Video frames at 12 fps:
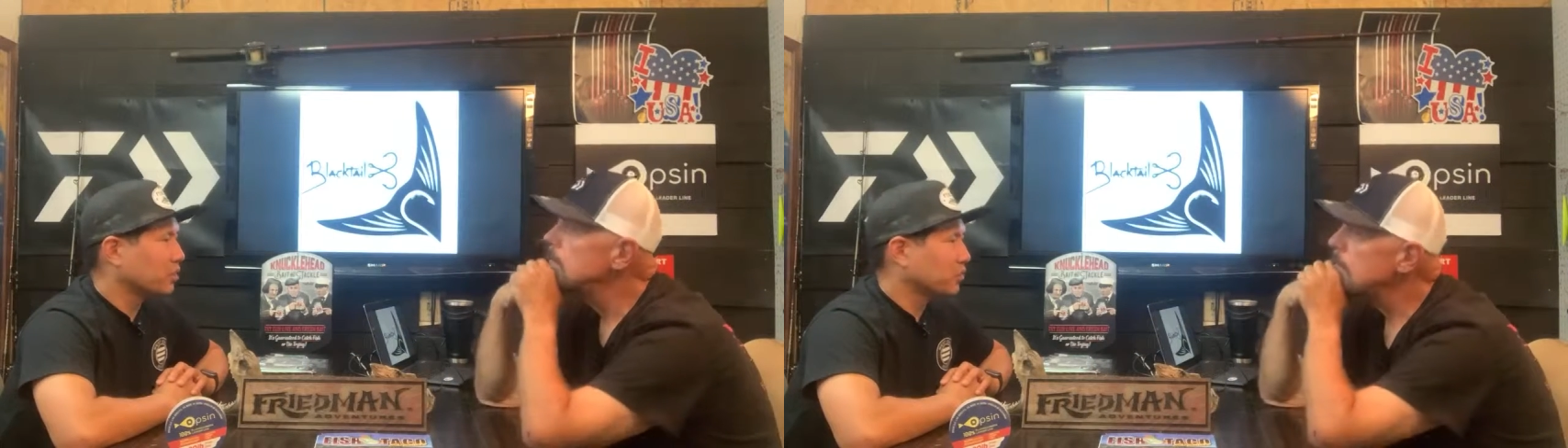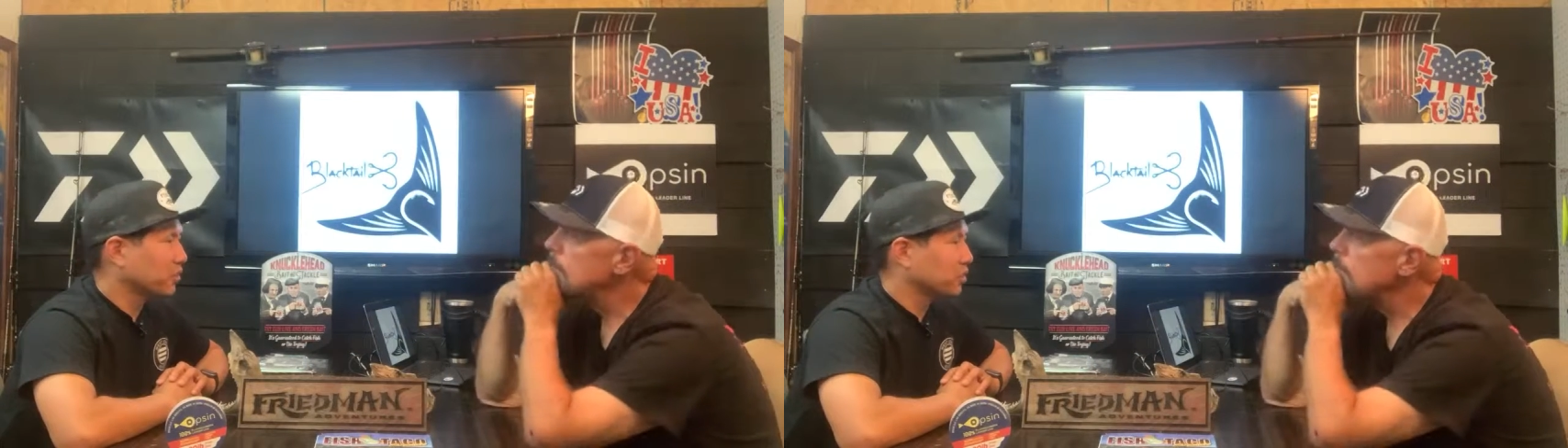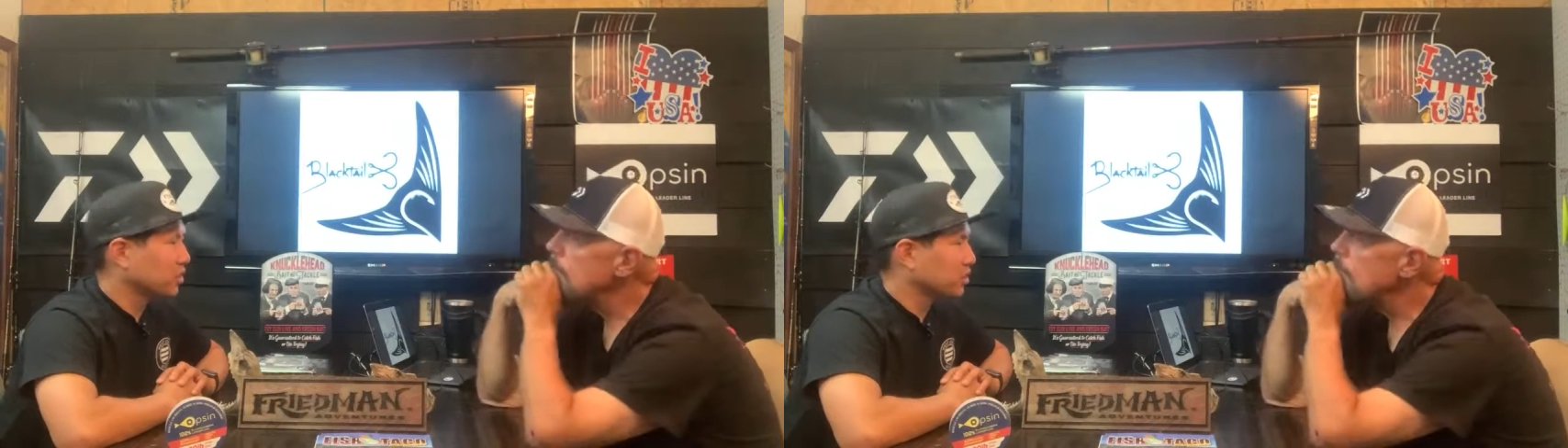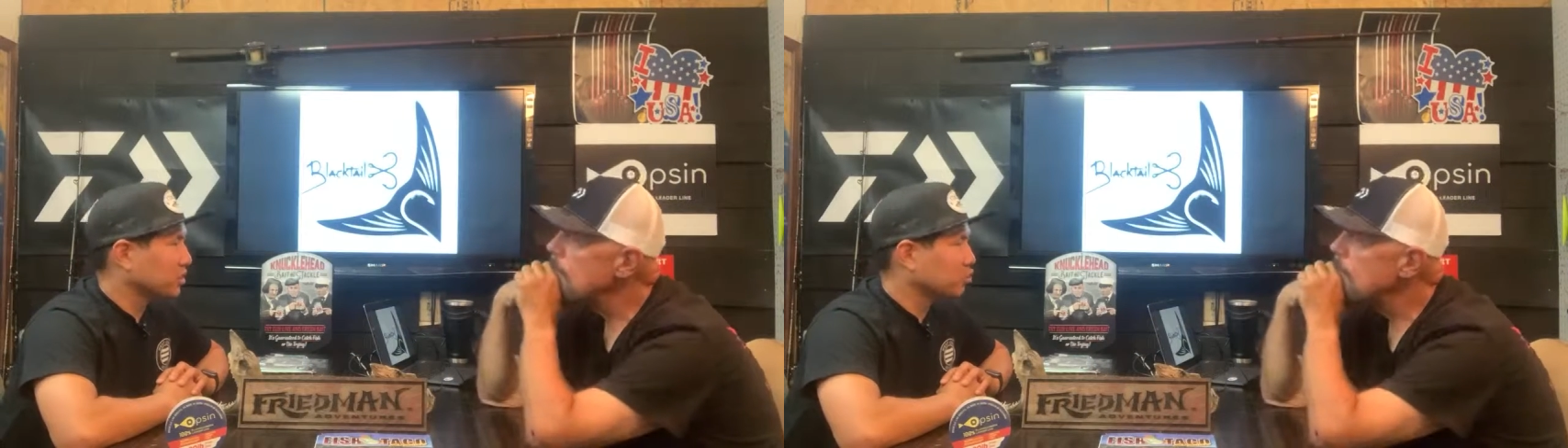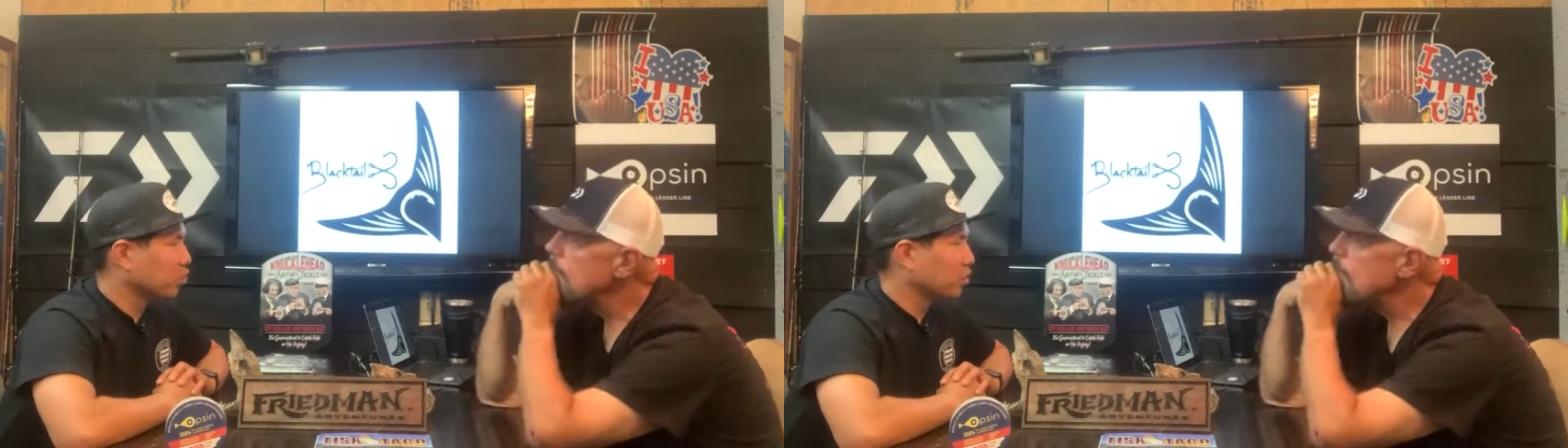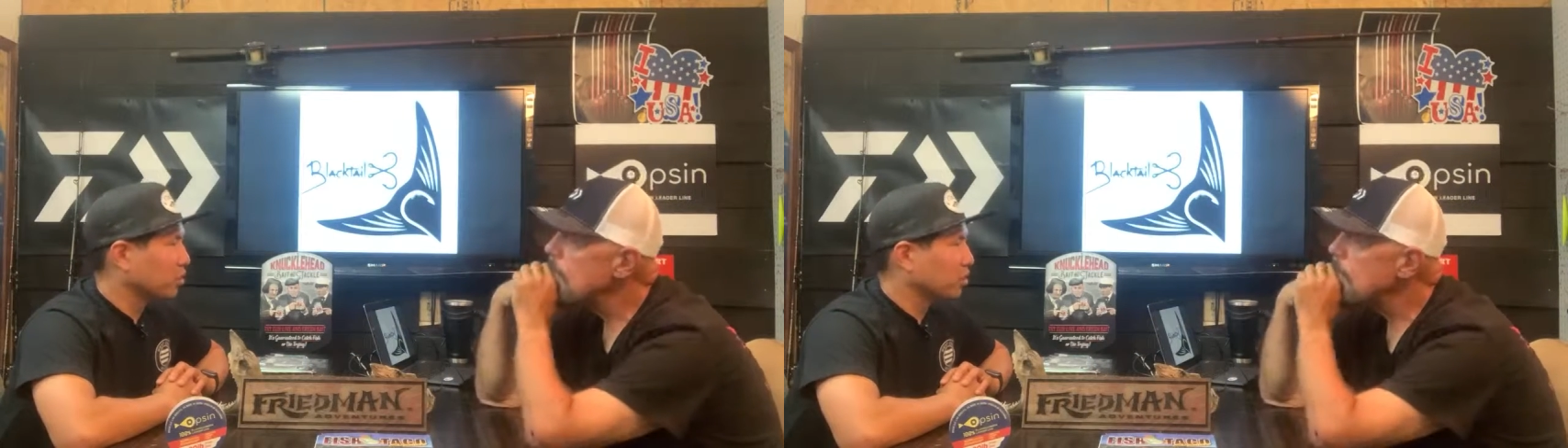fishing is
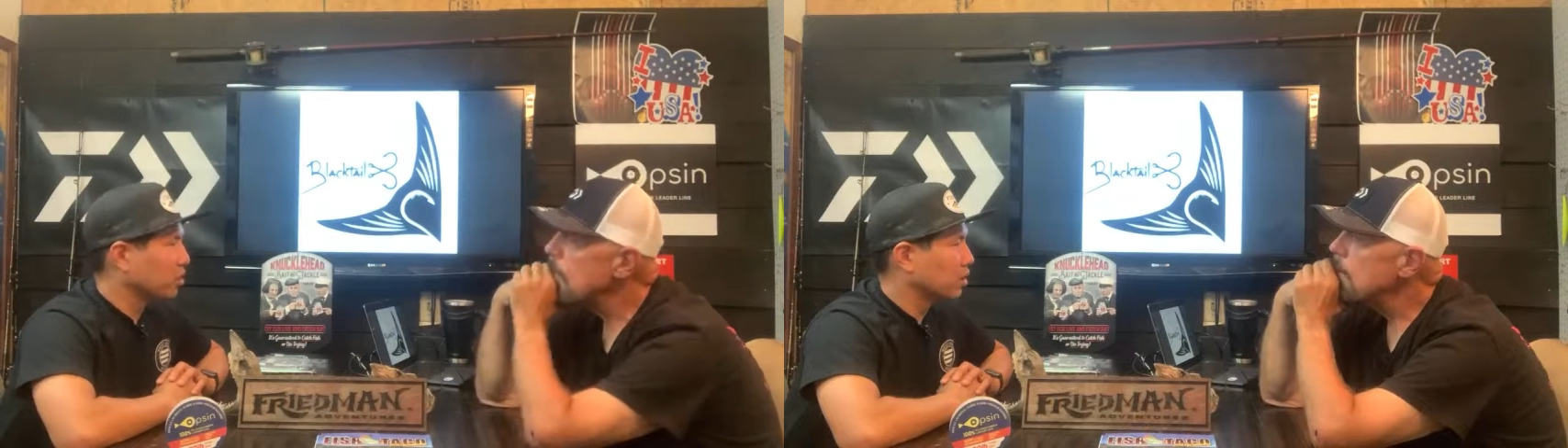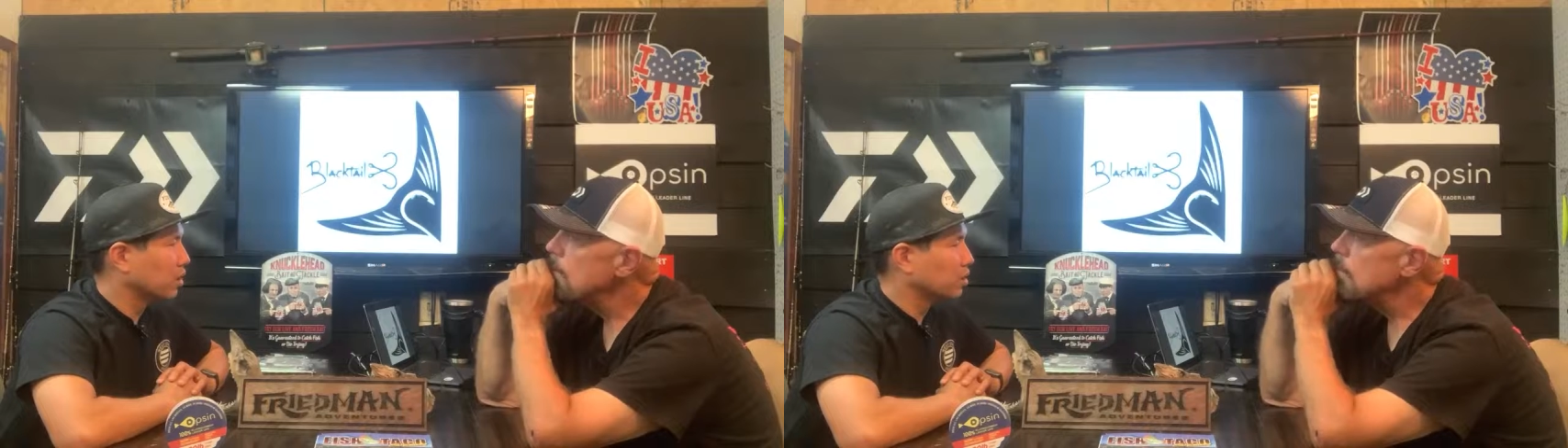more